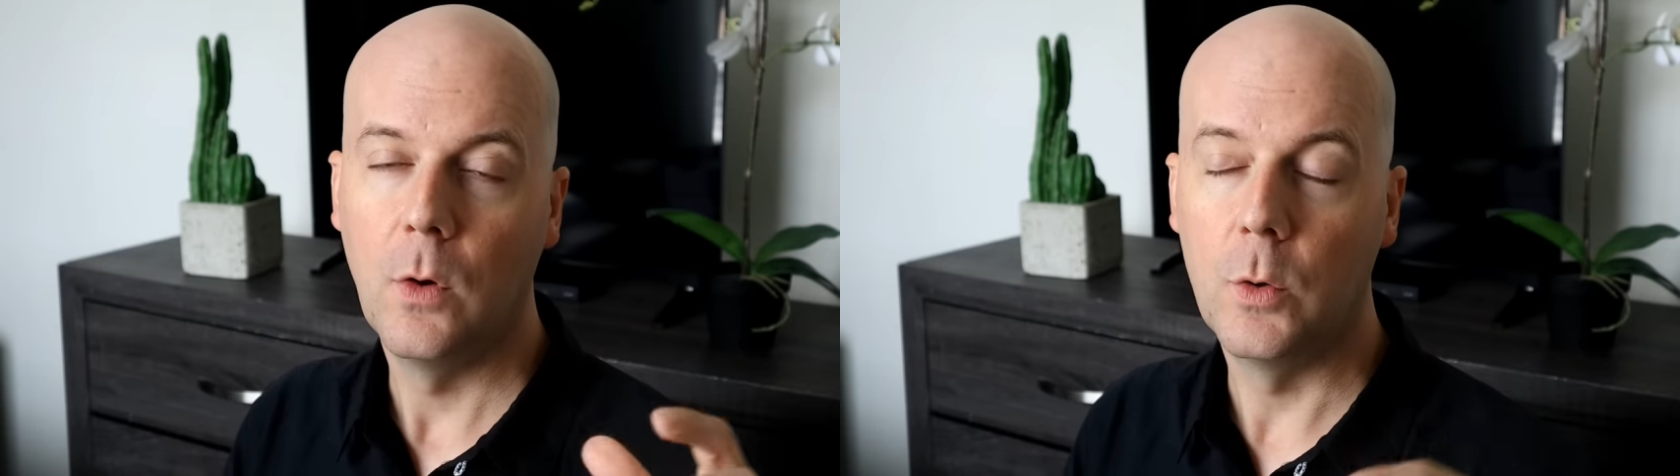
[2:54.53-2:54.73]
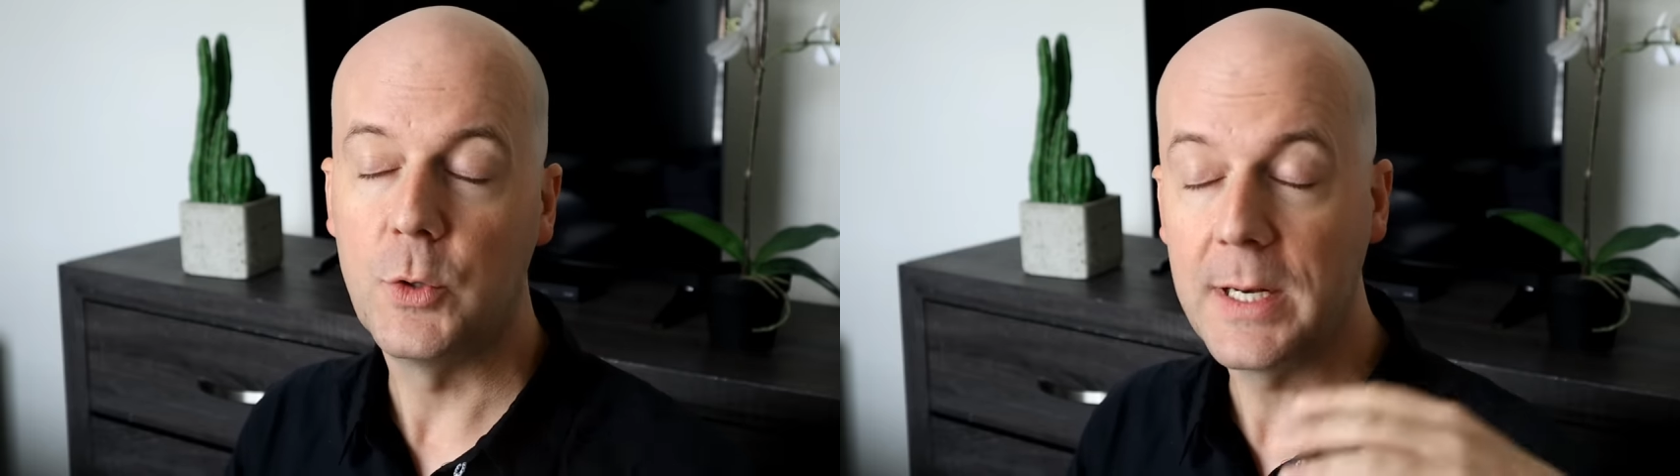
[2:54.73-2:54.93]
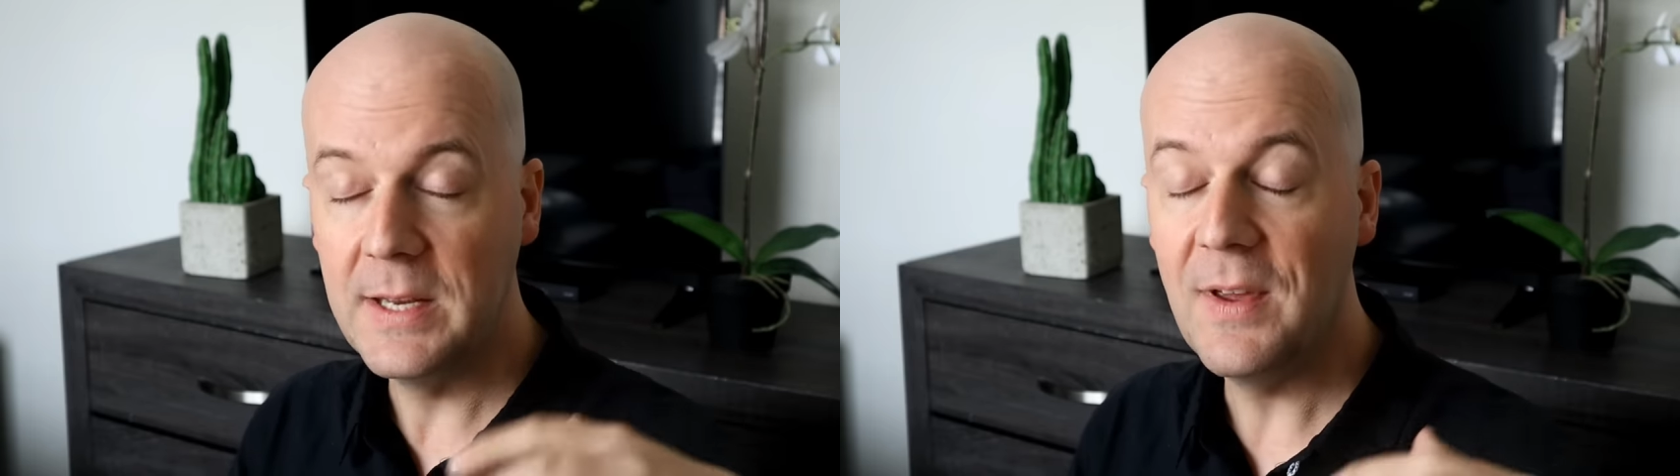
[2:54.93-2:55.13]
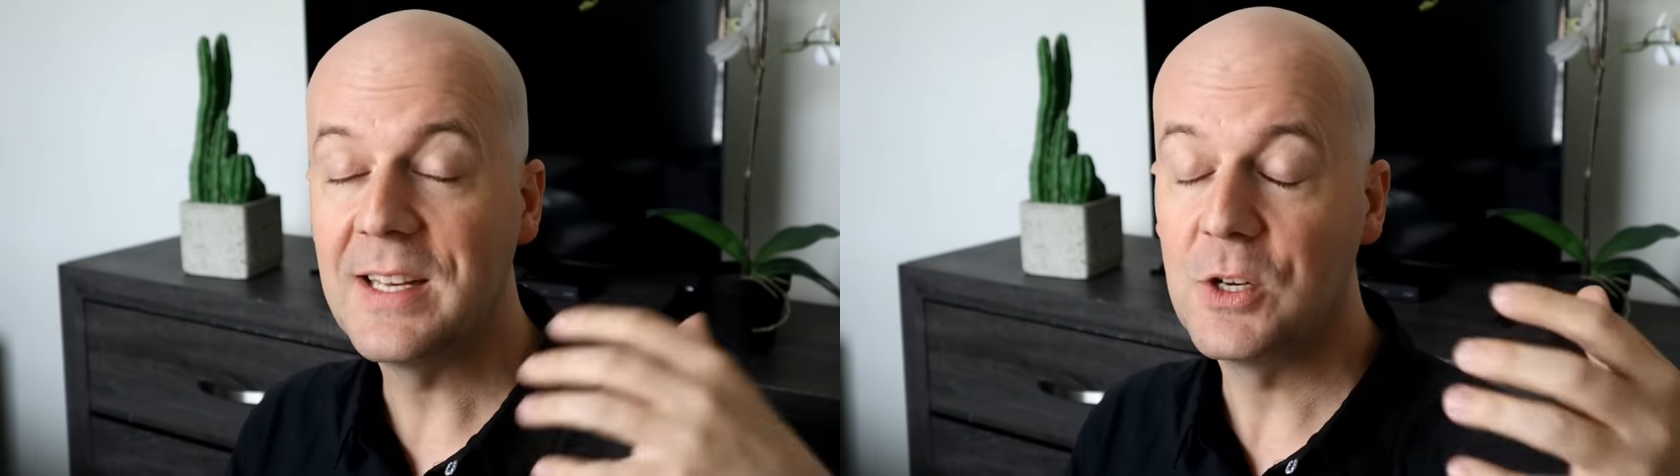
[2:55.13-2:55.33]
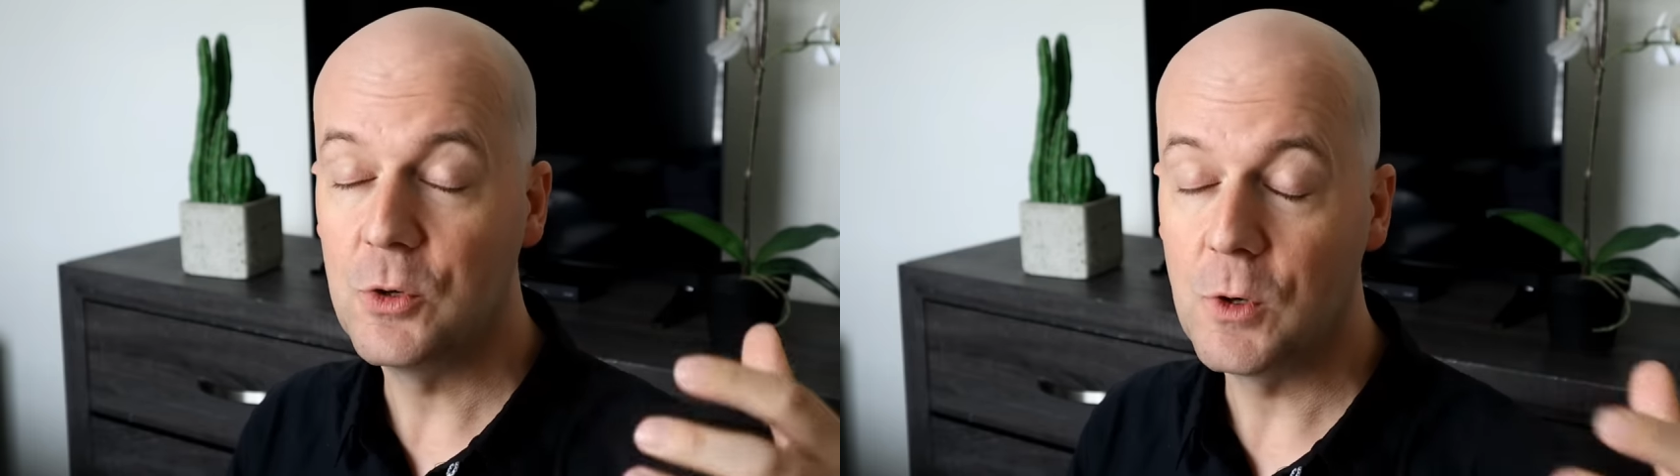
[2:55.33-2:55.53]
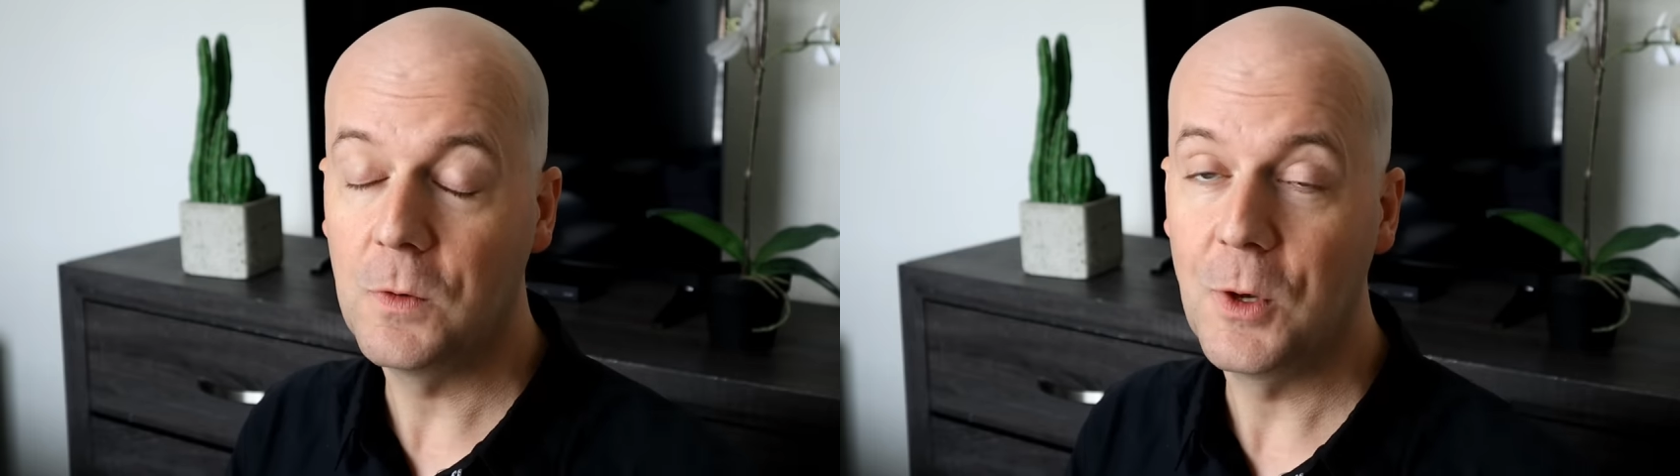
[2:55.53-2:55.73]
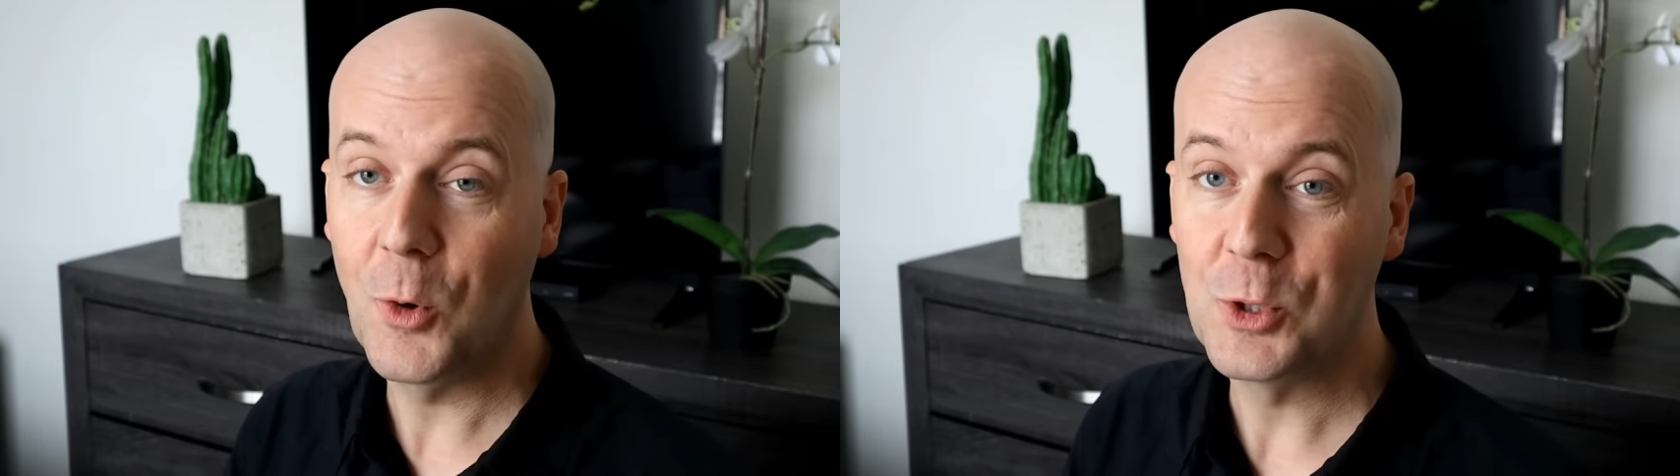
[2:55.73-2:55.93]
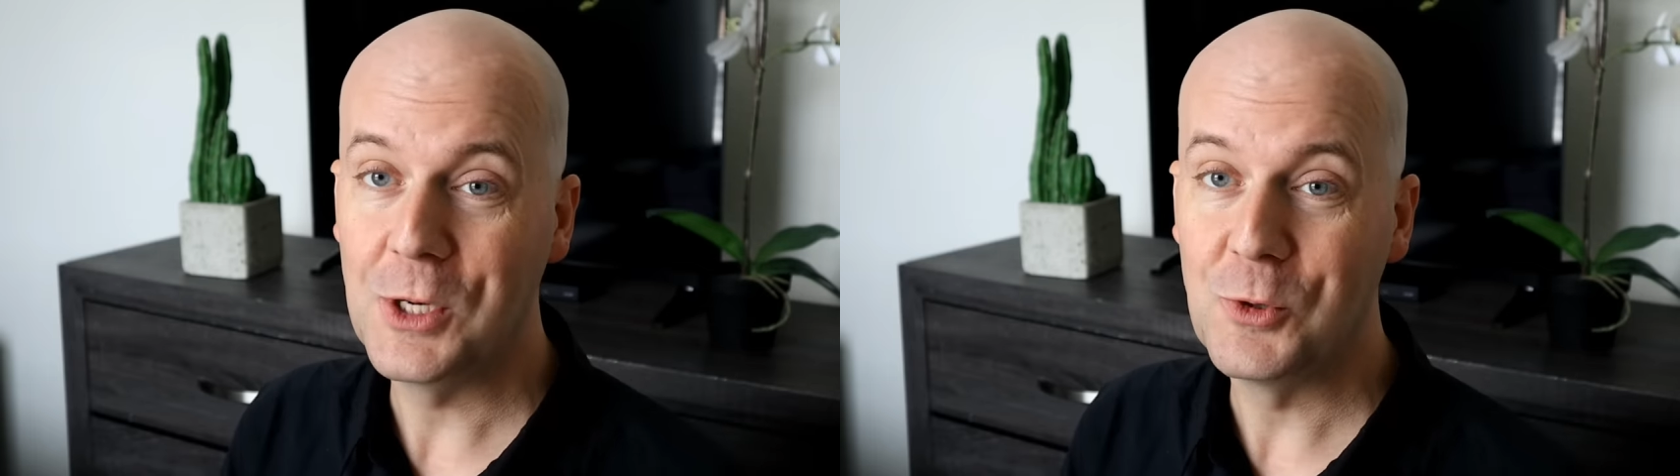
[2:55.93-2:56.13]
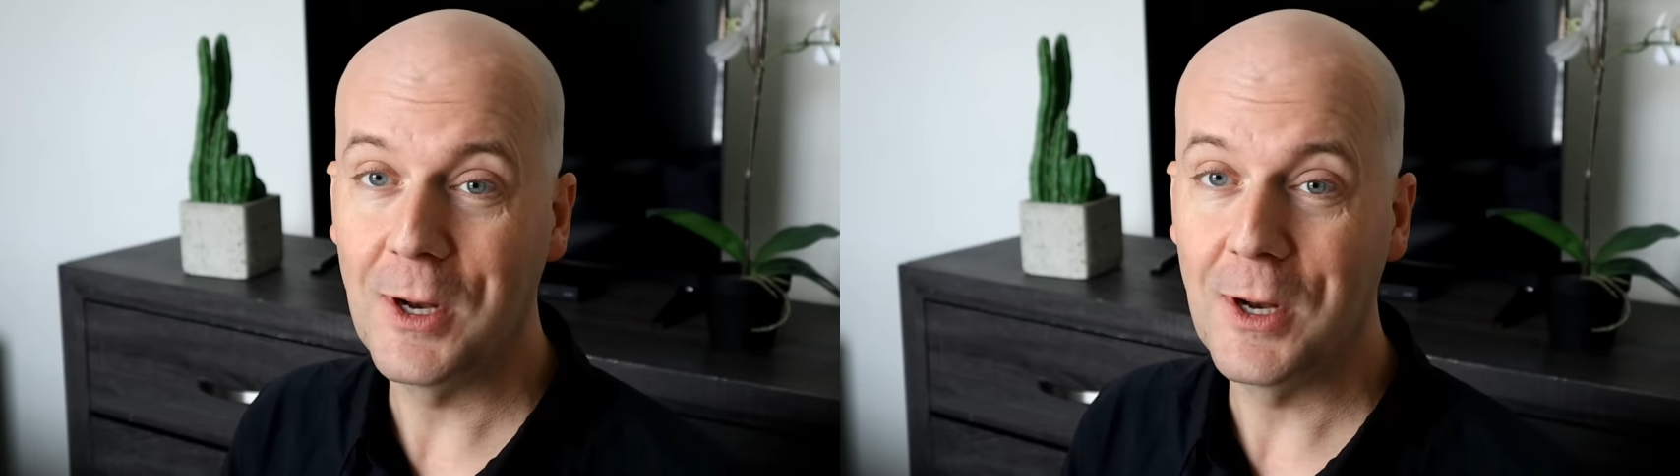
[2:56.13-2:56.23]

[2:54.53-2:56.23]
or DirecTV has to dr- negotiate